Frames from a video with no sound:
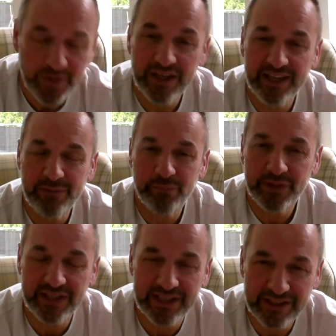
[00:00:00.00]
it
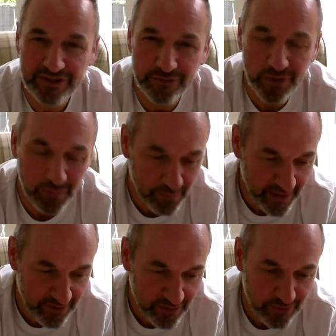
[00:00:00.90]
implicates the rod
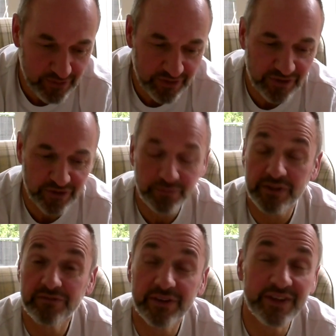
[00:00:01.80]
being used as
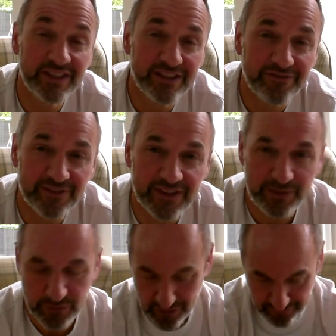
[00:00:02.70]
something very differently. It
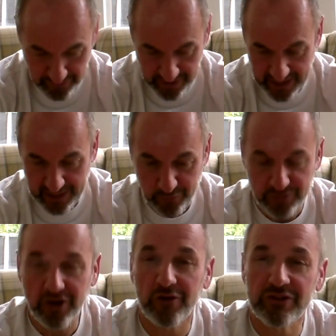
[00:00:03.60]
was often held
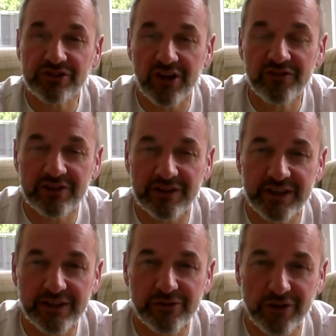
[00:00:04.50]
horizontally
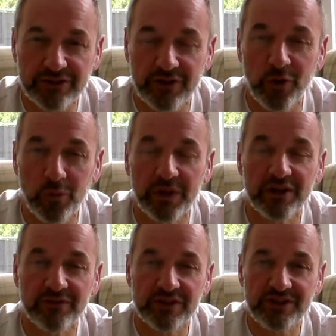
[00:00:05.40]
across the opening
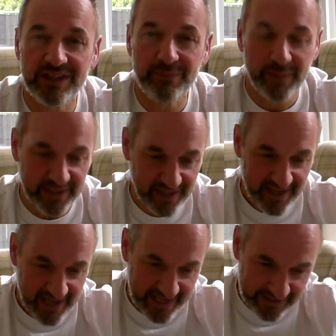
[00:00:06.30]
of the sheep pen,
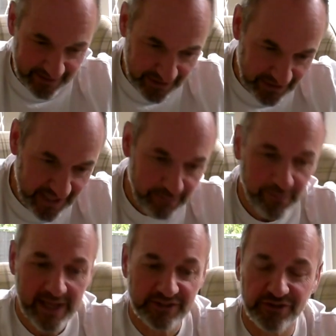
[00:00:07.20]
and as the sheep
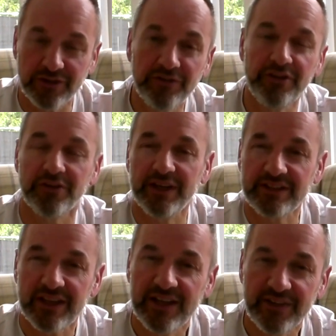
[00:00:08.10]
passed under it,
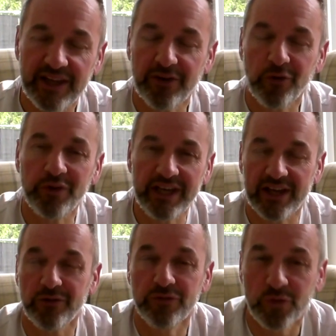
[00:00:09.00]
they could only
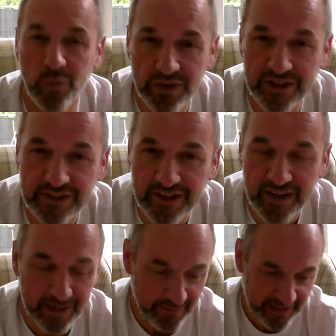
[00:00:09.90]
get under one at a
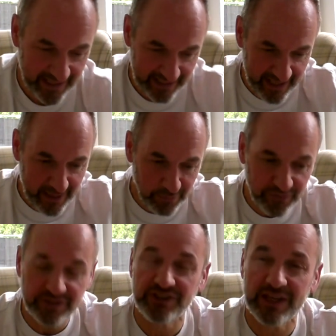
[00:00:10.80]
time, and it
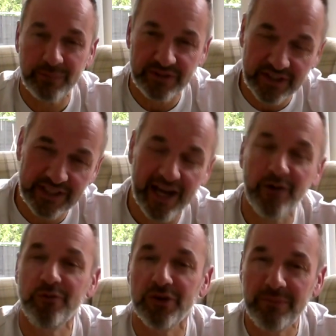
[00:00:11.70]
enabled the shepherd to
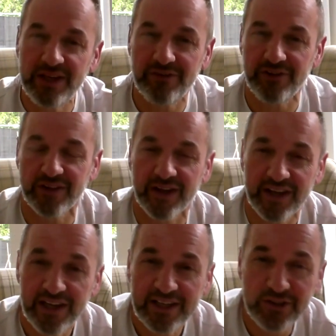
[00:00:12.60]
count them in, if you like,
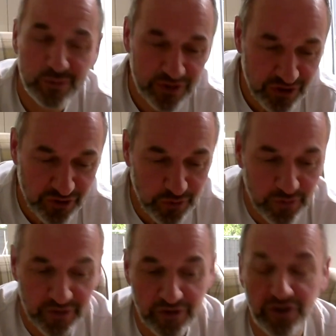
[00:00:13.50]
to ensure
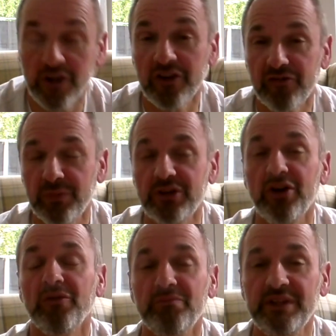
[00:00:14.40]
that none of them had
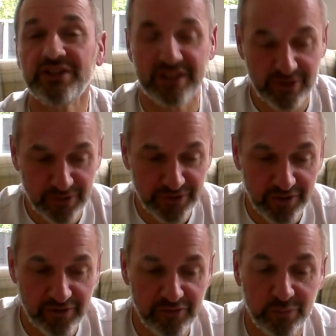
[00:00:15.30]
gone missing or
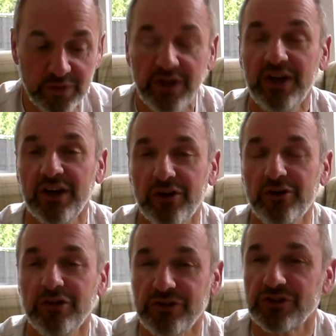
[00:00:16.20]
none of them were
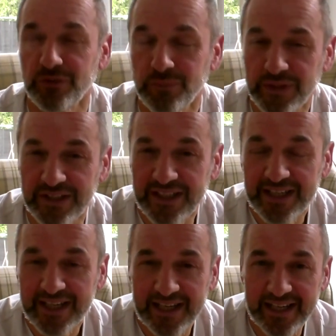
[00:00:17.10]
hurt somewhere
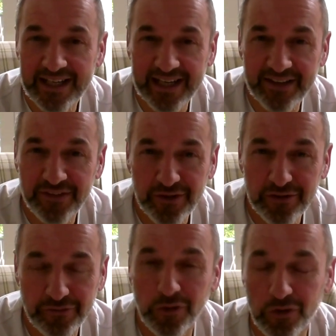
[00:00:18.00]
and
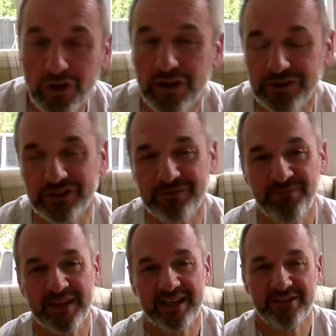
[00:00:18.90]
therefore lost.
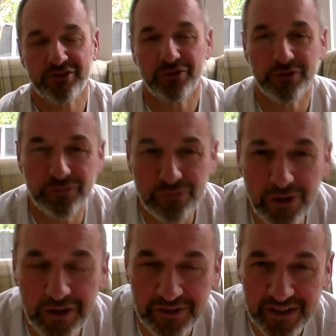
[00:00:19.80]
And so the
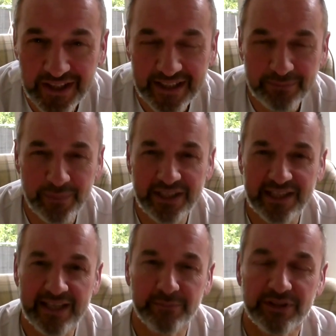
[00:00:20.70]
rod
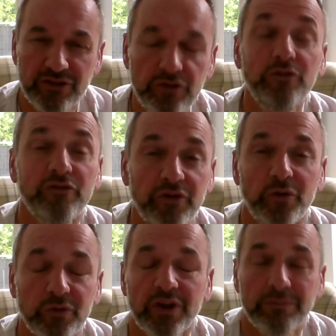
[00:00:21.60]
became a
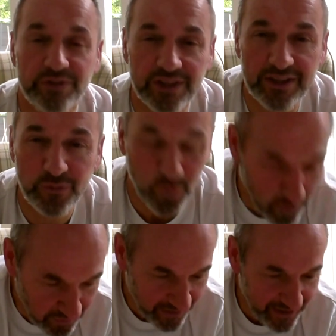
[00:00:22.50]
twofold object.
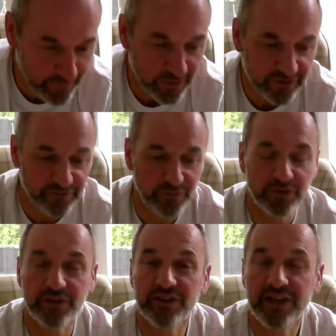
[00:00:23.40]
One, it was
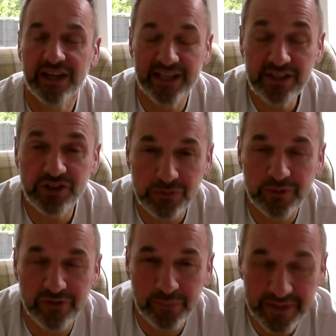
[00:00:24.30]
for an
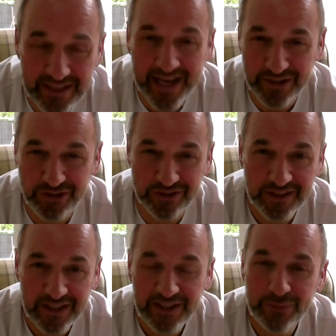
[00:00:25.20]
instrument for protection,
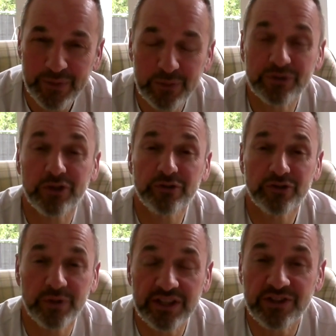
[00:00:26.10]
but it was
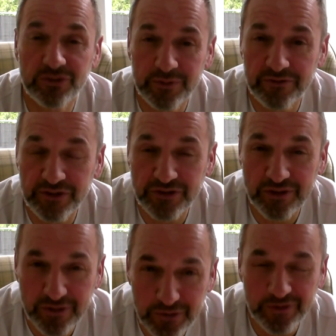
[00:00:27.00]
also an instrument for
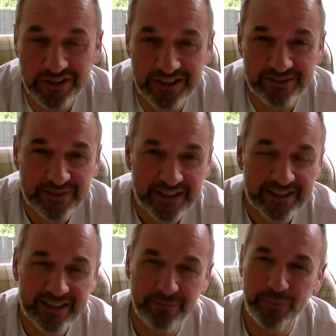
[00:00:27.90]
security.
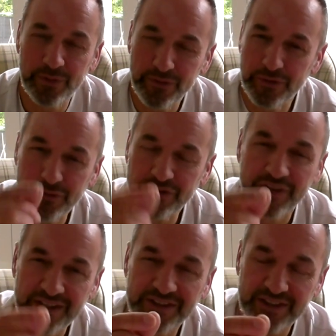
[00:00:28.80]
You put those
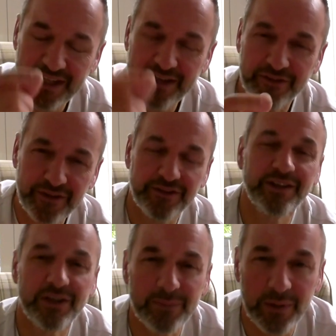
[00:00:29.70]
things together and
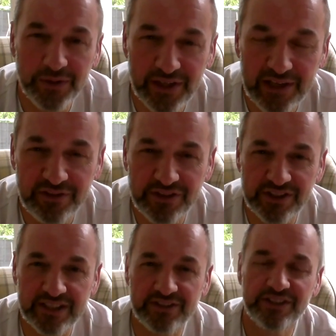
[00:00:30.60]
think about what David
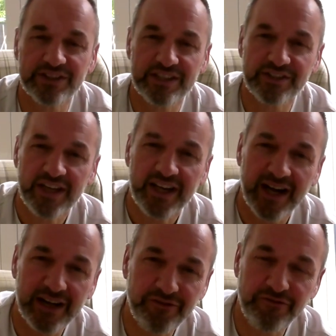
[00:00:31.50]
says. He says,
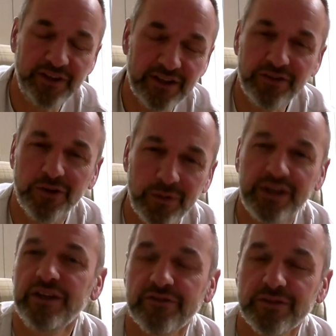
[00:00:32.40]
I fear no
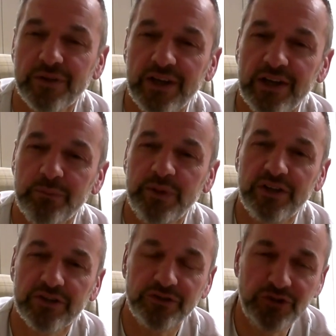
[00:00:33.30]
evil
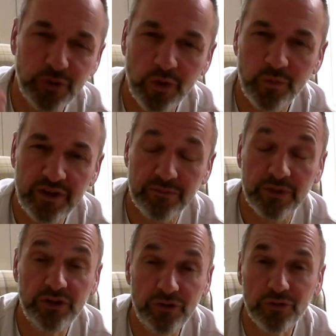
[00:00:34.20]
because you are with
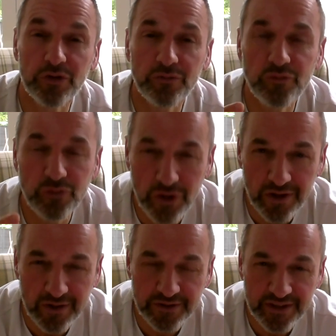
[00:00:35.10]
me. Your
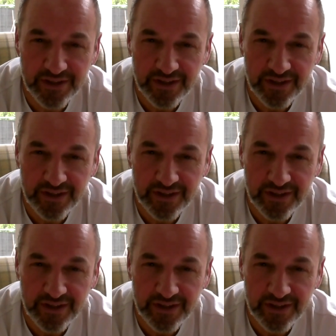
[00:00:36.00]
rod